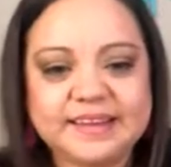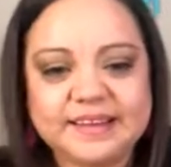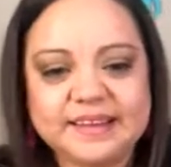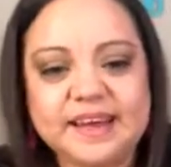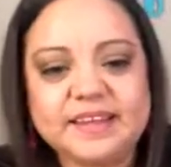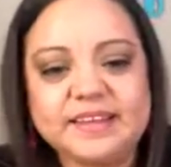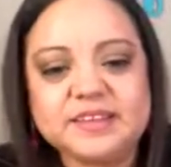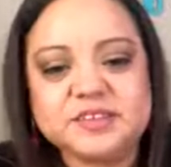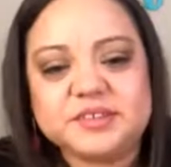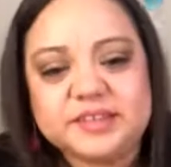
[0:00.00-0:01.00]
Kathy
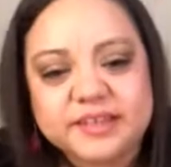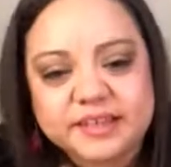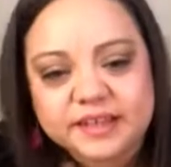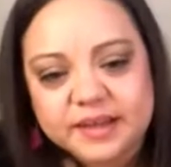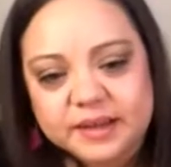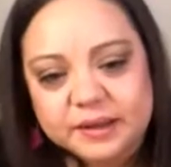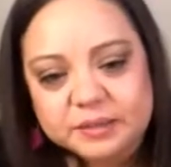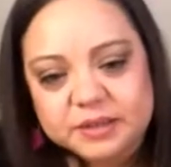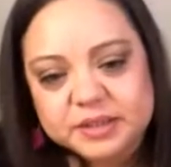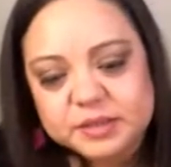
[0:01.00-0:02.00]
Trent.
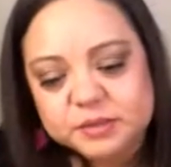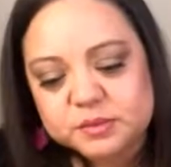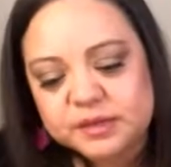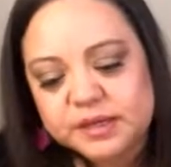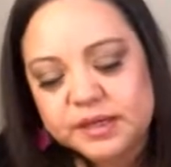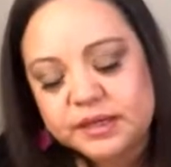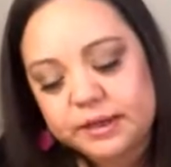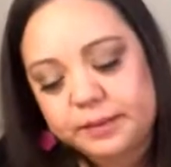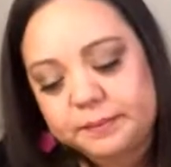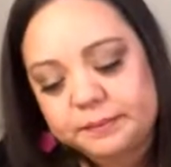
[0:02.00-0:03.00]
Me too, Maria. Yep.